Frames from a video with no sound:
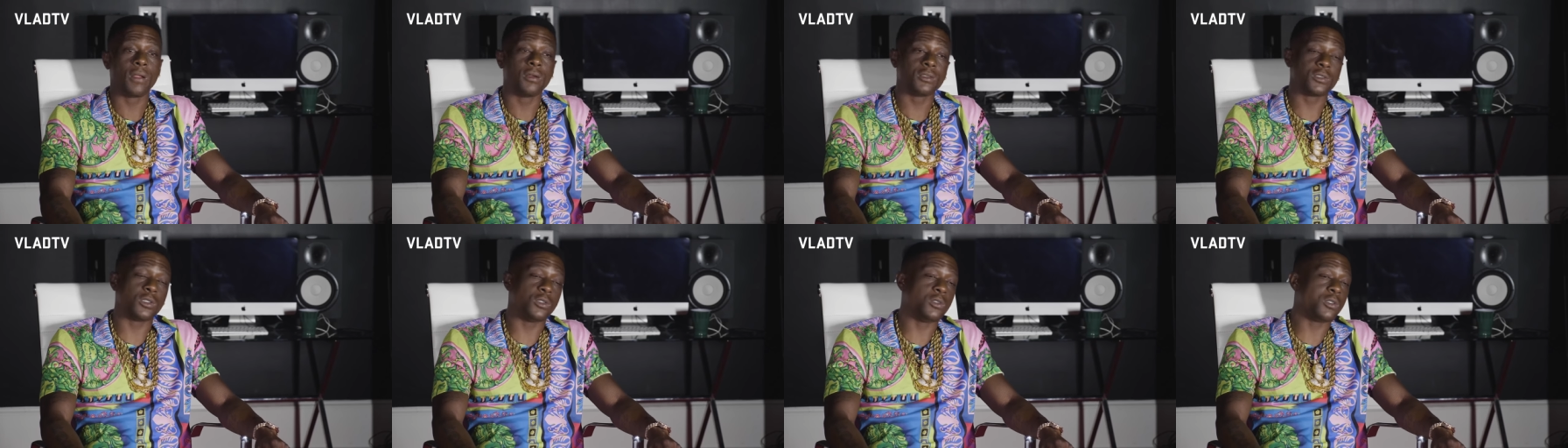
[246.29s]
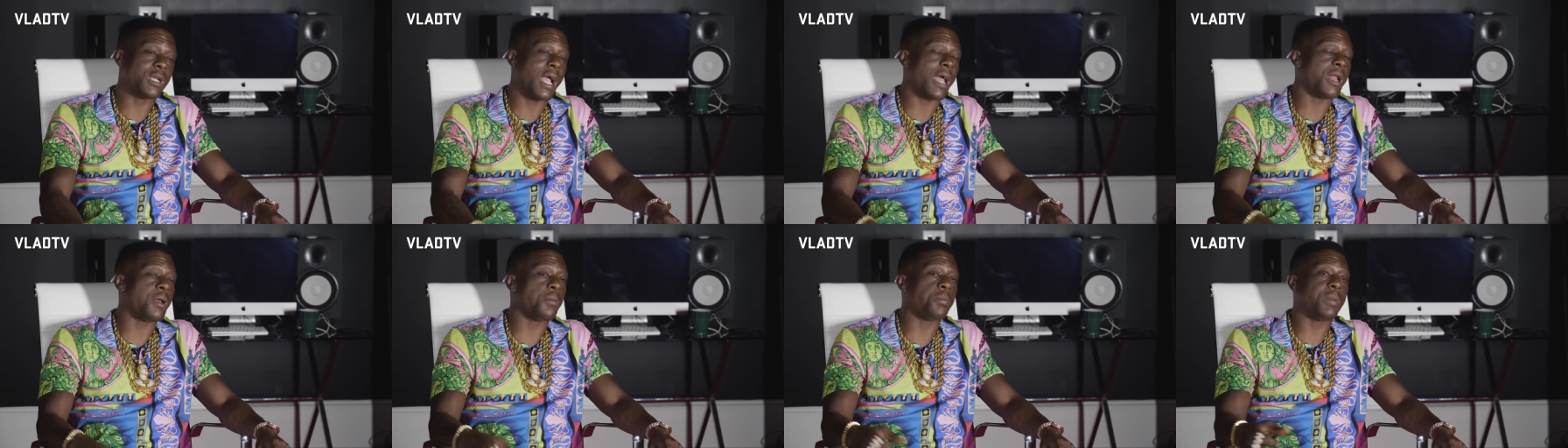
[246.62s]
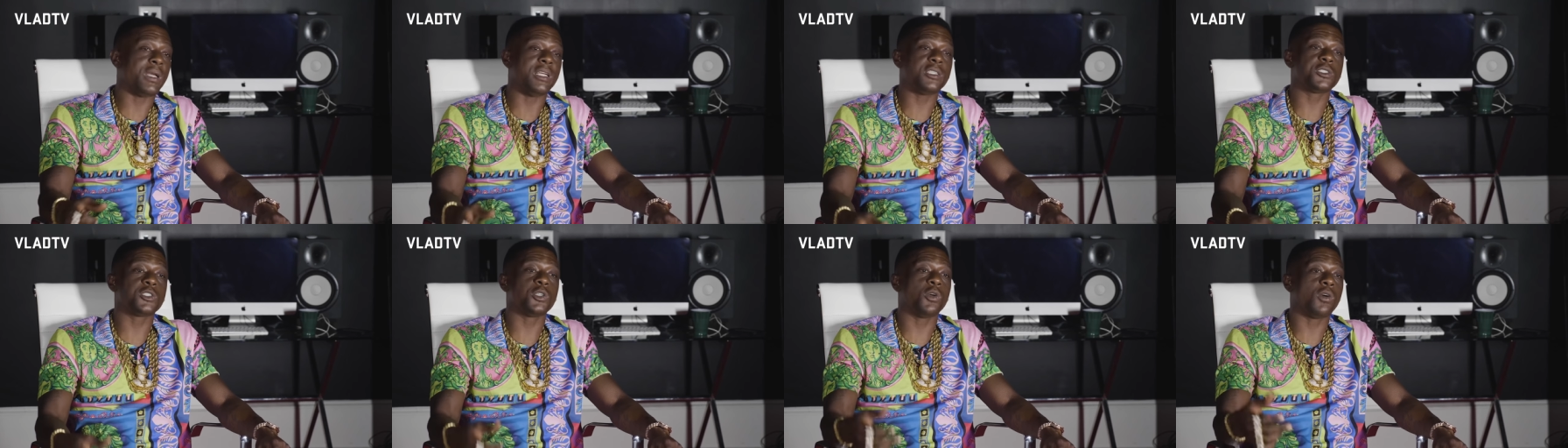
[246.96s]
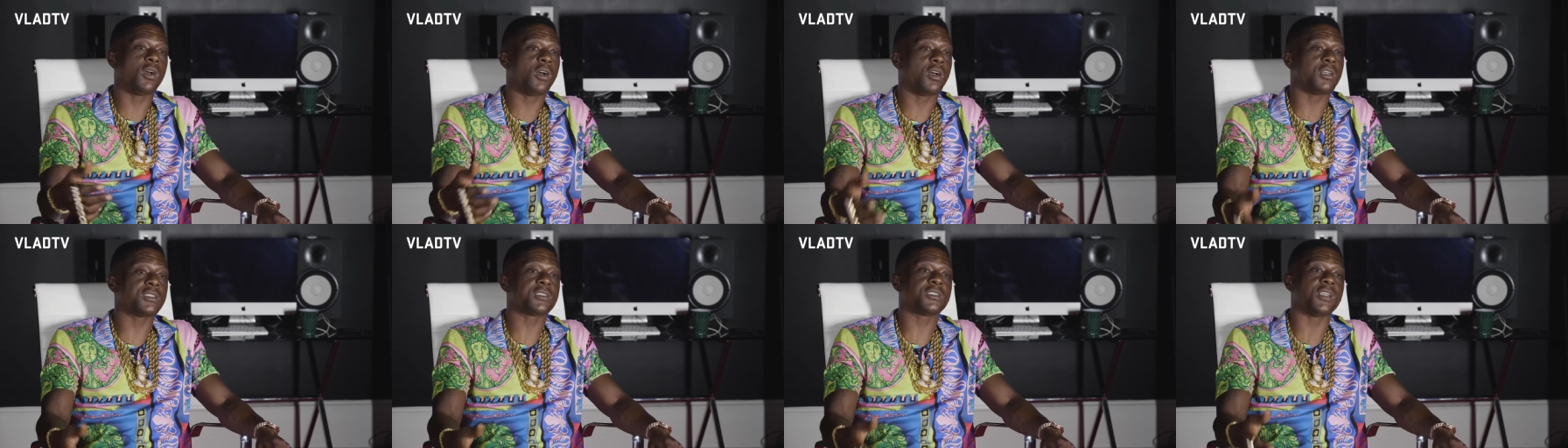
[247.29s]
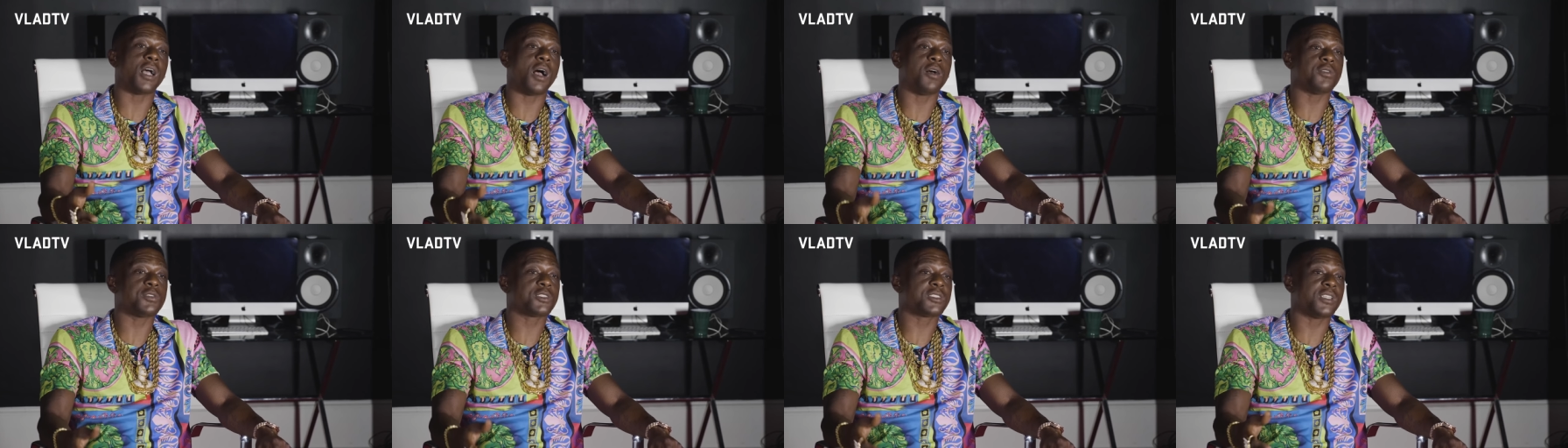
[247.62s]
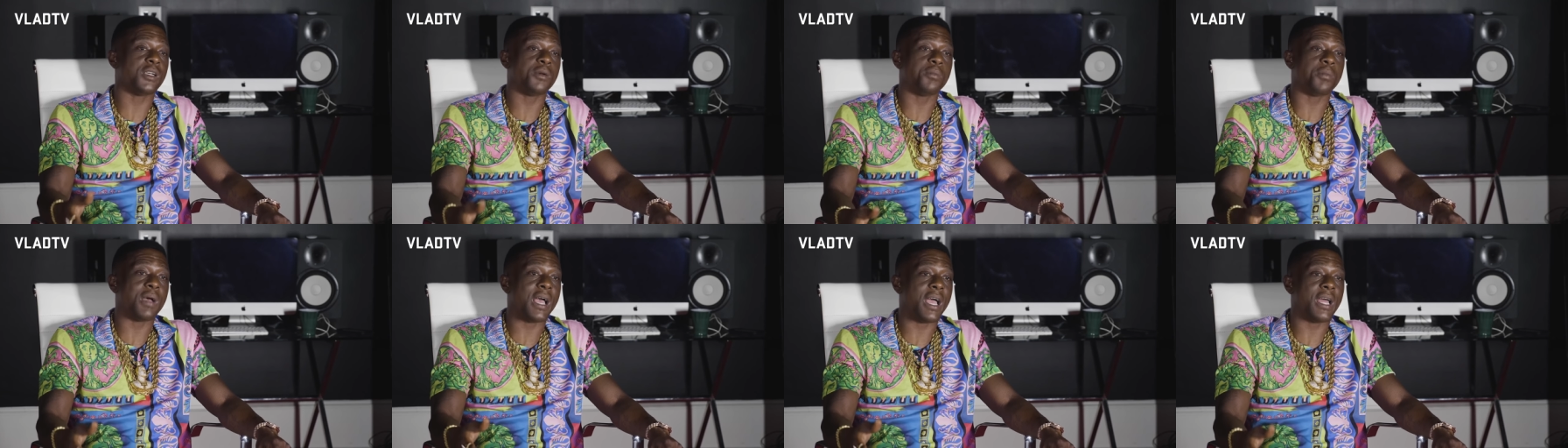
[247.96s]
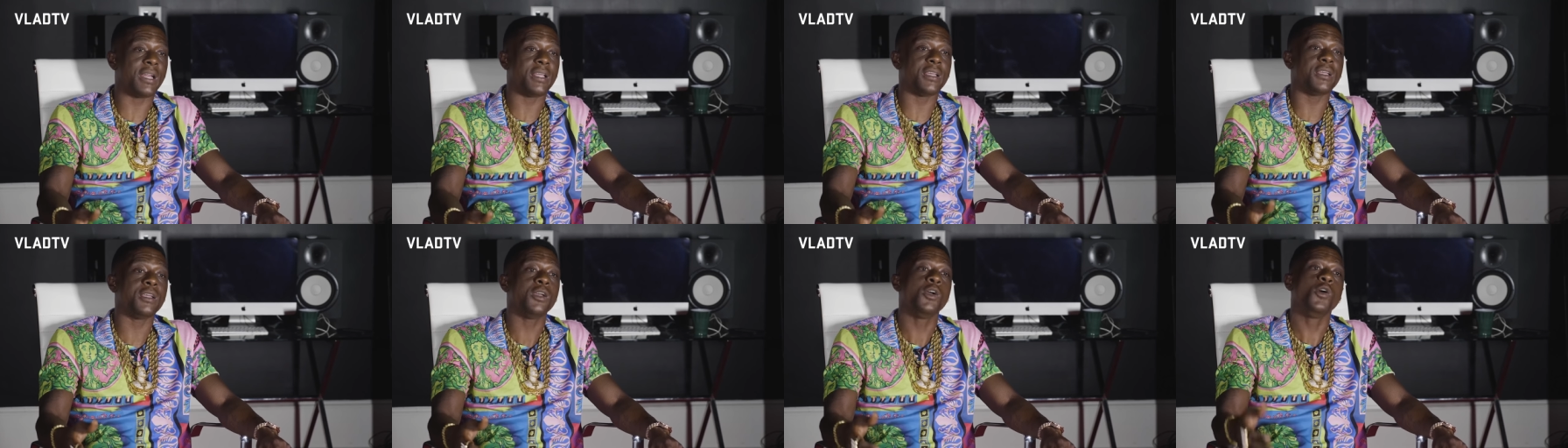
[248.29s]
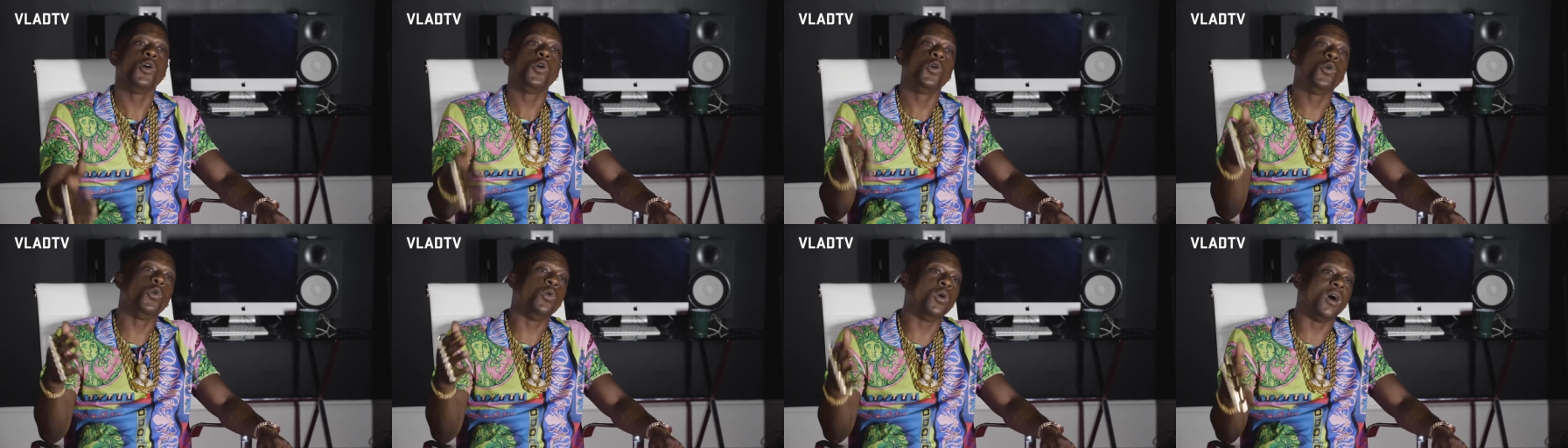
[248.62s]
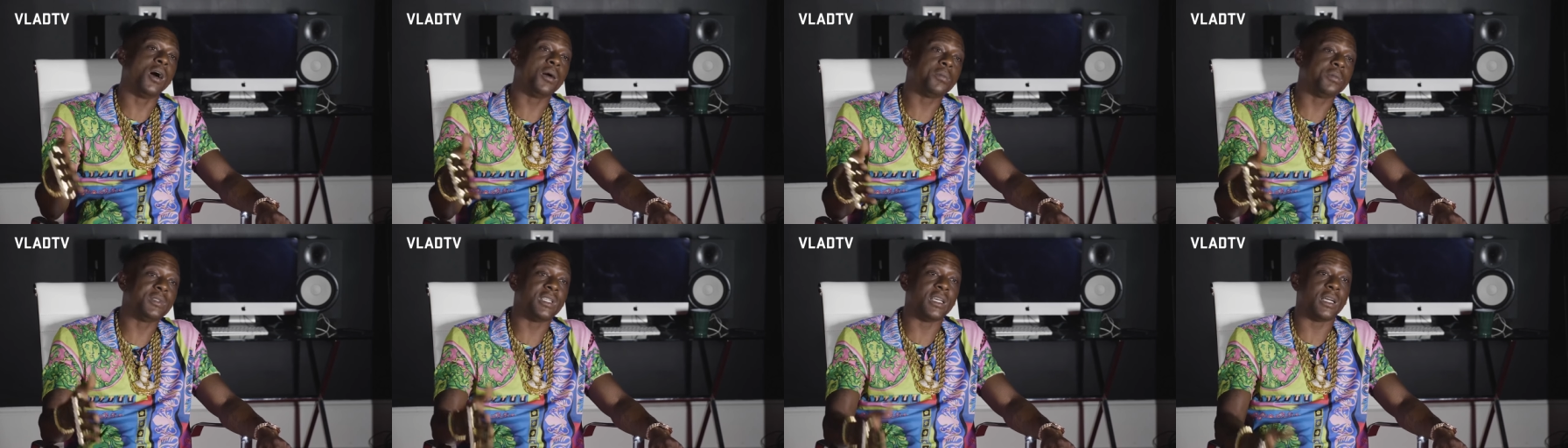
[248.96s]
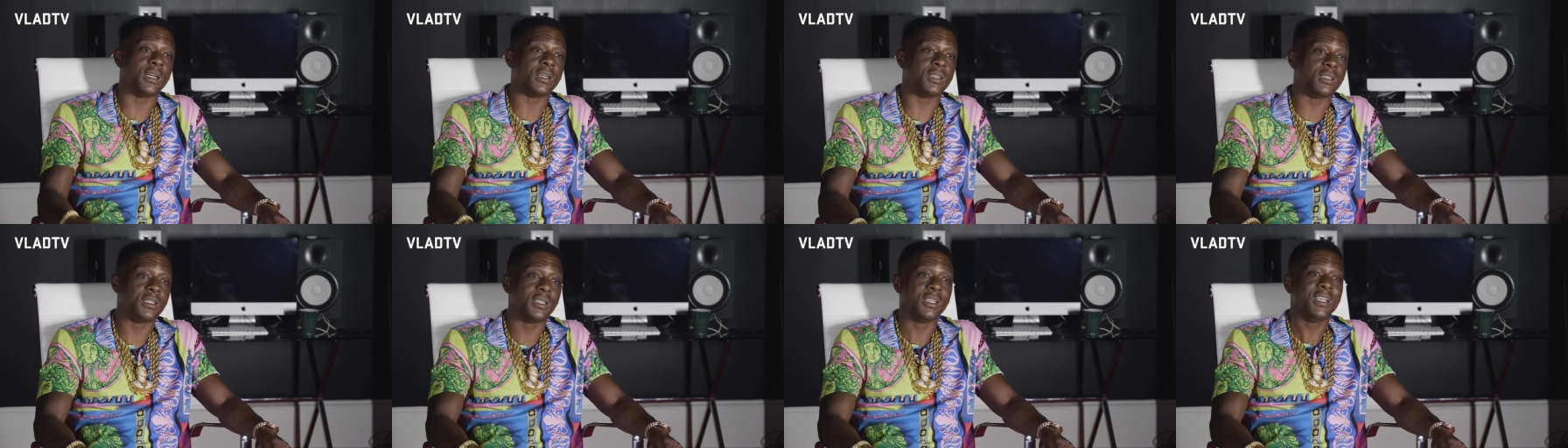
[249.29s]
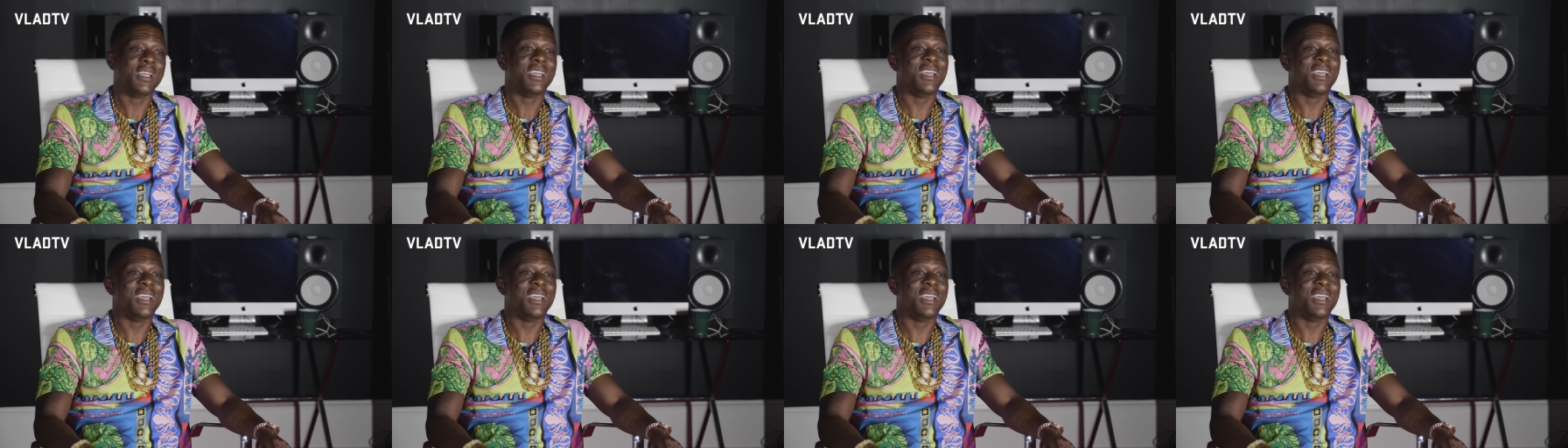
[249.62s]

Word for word: So you gotta base your hustle off somebody who up there.